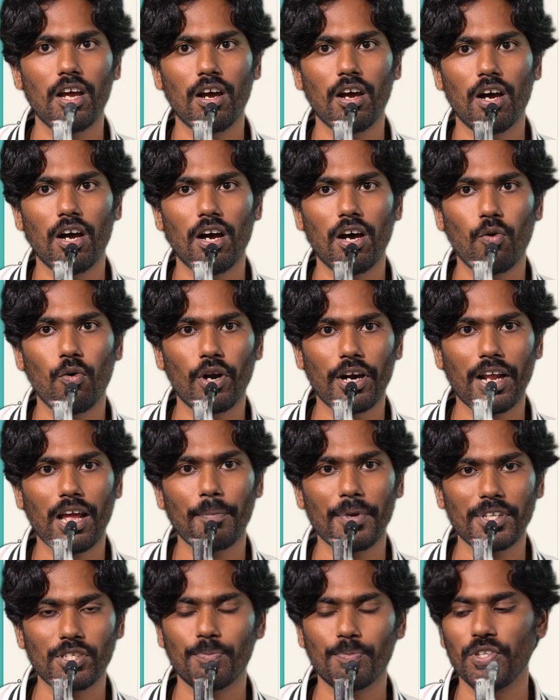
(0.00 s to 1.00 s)
what
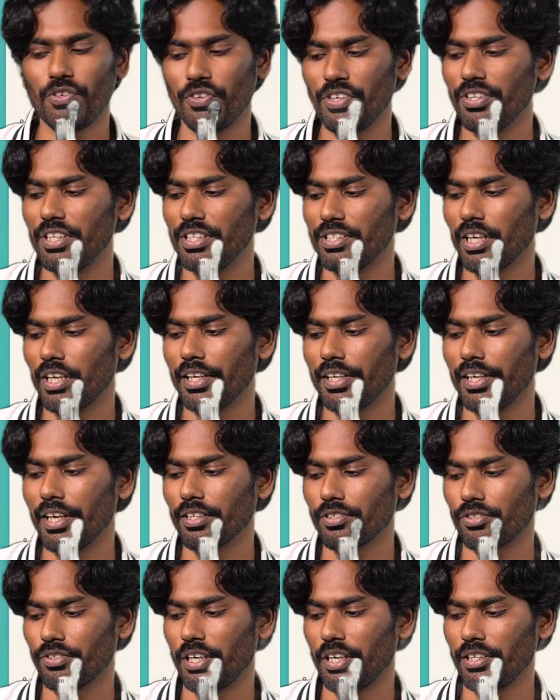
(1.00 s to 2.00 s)
happens between these
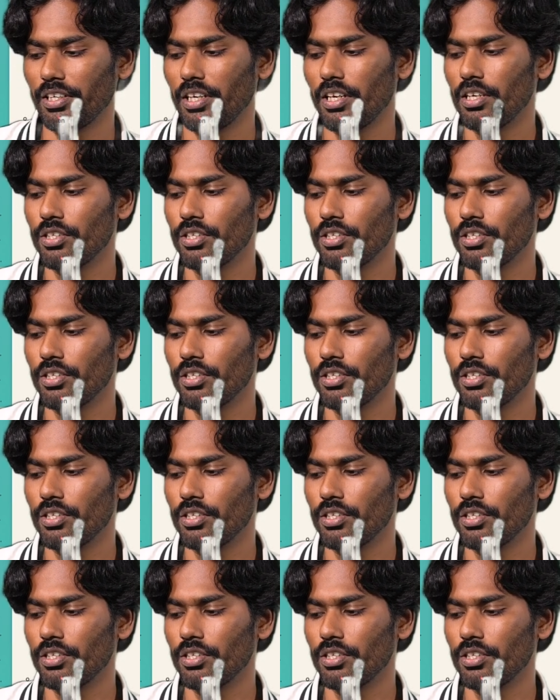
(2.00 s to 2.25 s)
ideas, right?